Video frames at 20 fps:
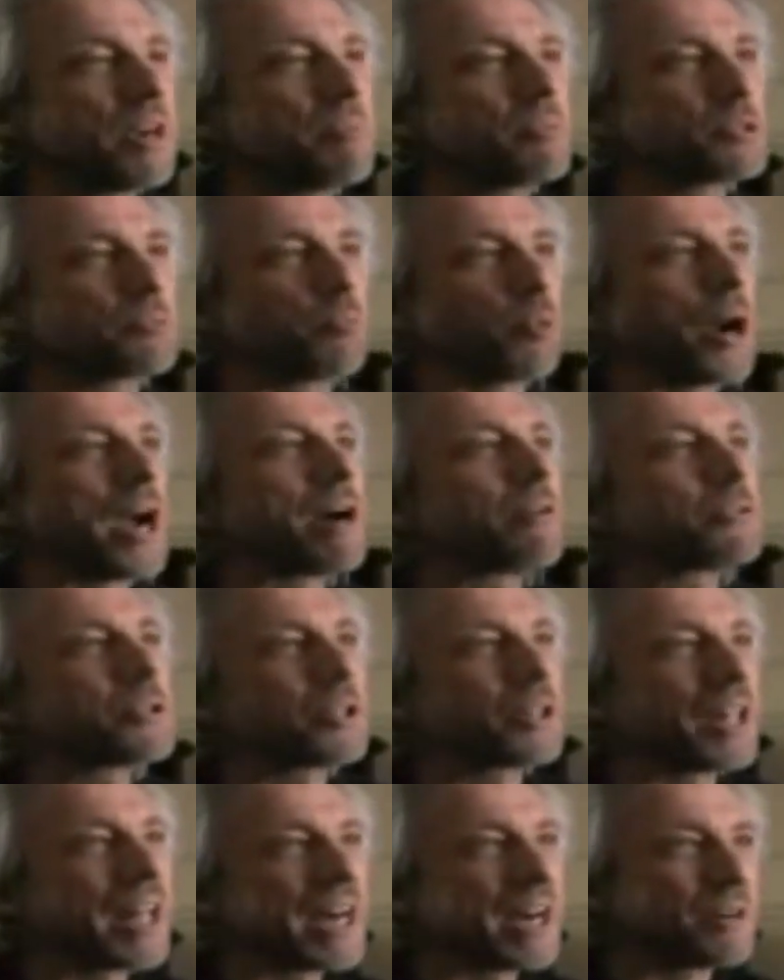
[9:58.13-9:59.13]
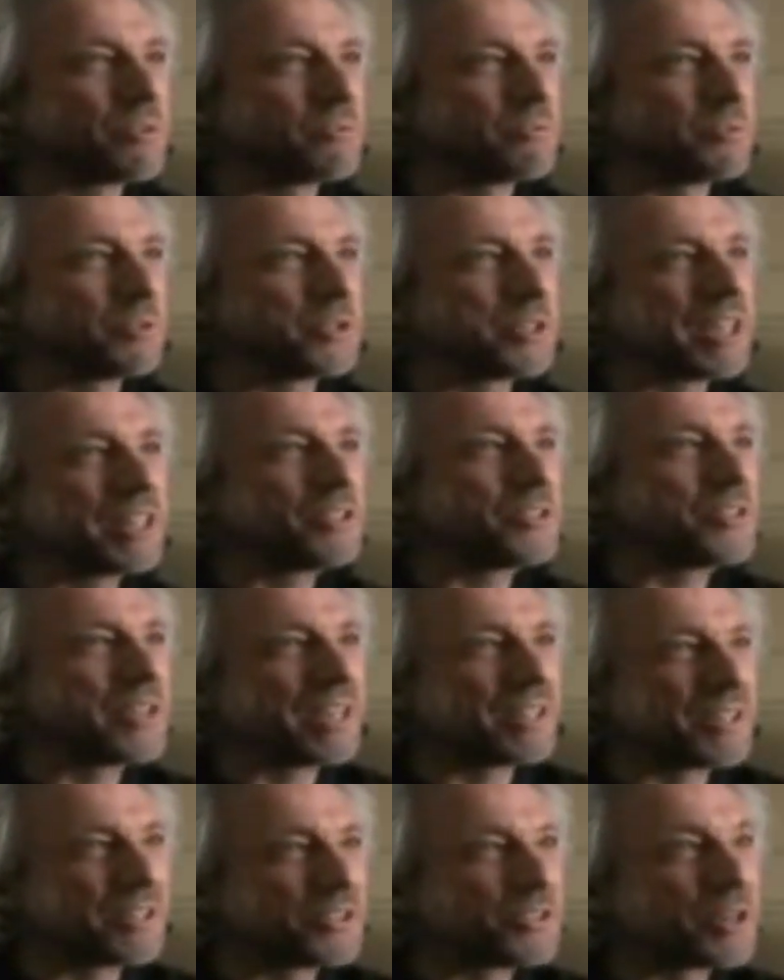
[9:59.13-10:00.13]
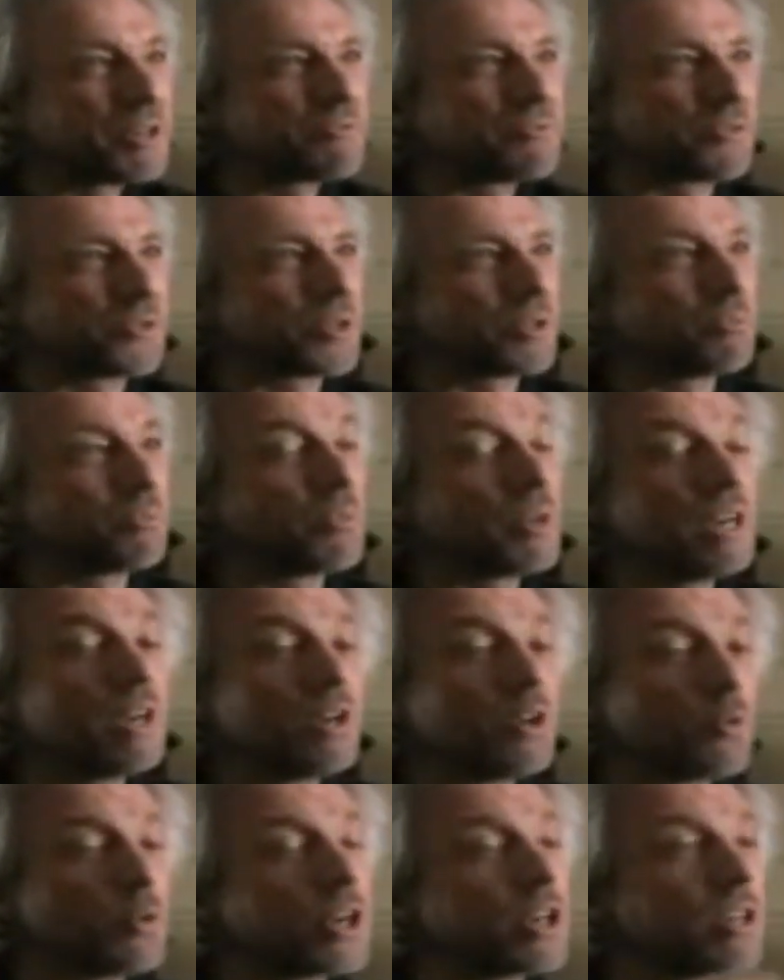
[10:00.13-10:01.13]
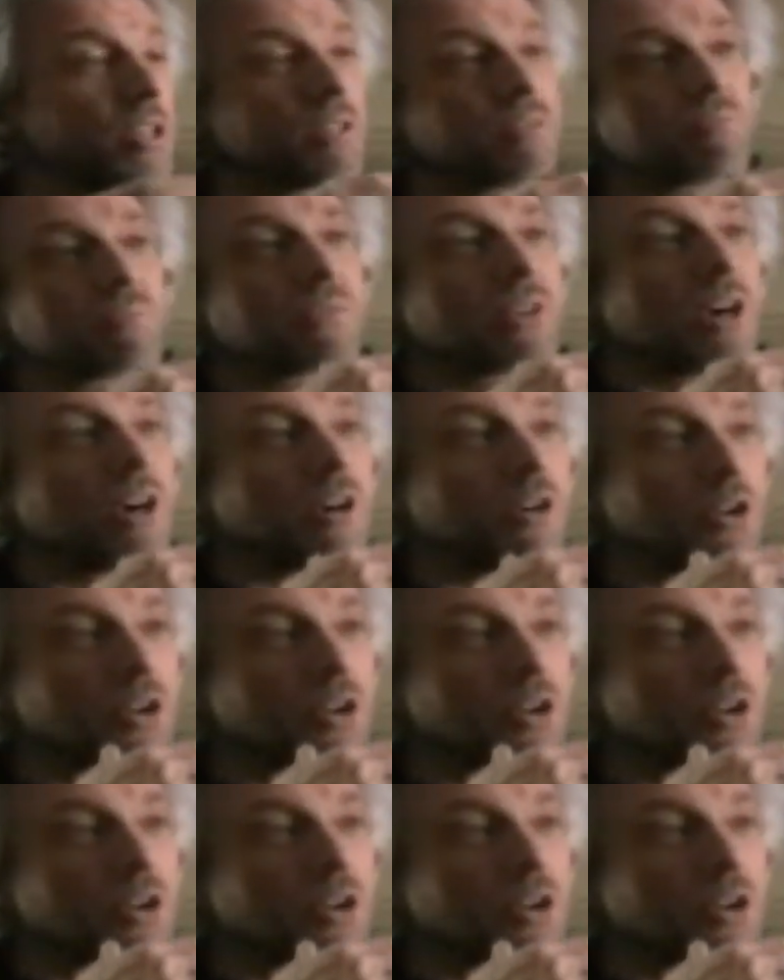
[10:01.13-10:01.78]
the famous brown cloud was inundating Denver, and we couldn't